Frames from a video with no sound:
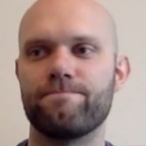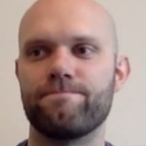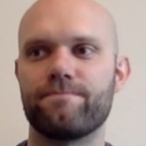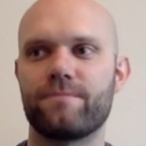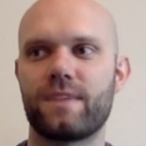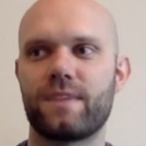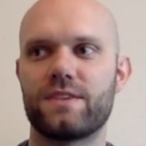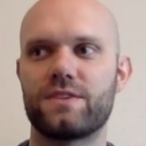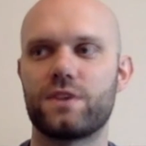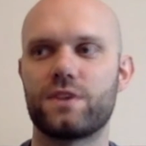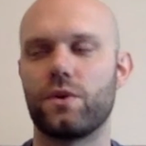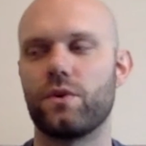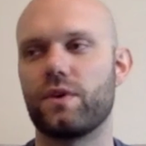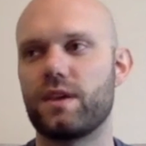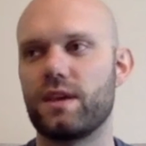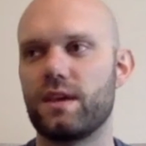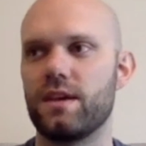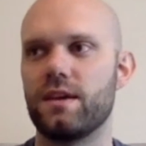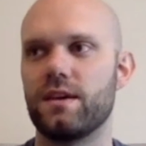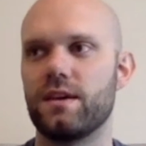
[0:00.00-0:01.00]
So
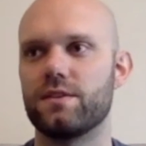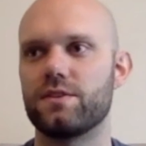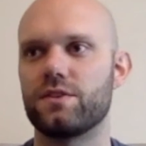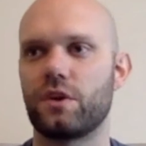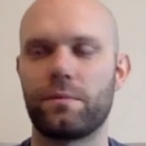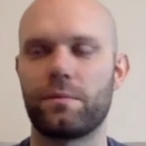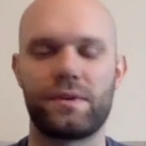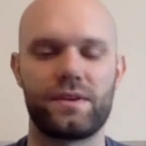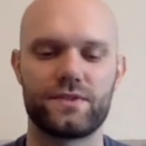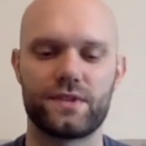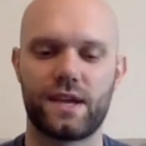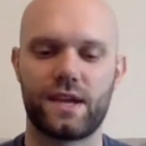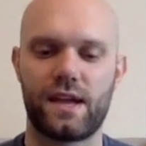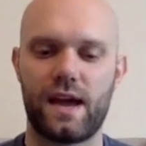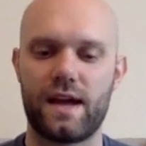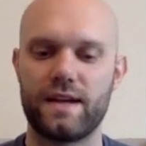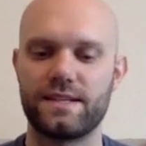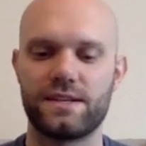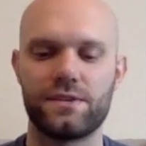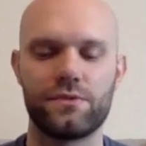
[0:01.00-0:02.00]
he told me, he's like,
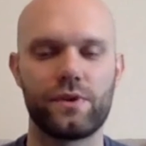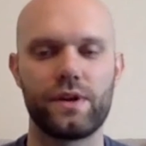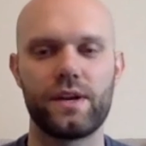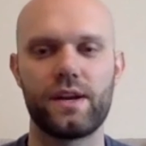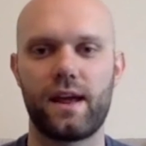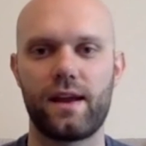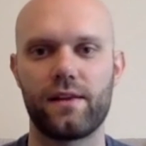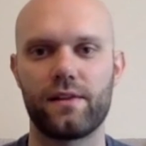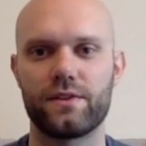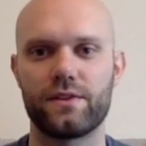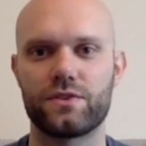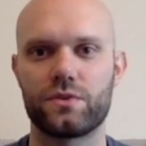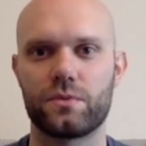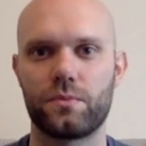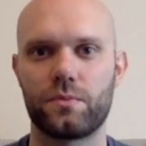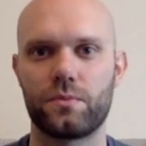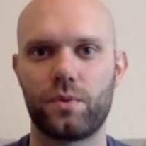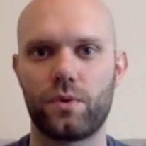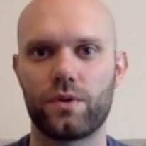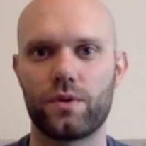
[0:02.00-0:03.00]
I didn't read analyst
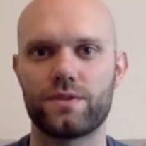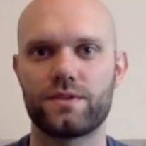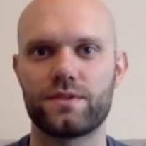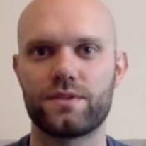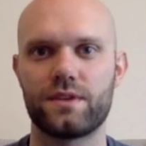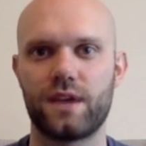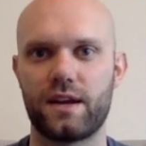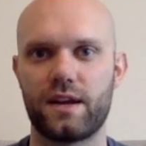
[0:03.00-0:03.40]
reports.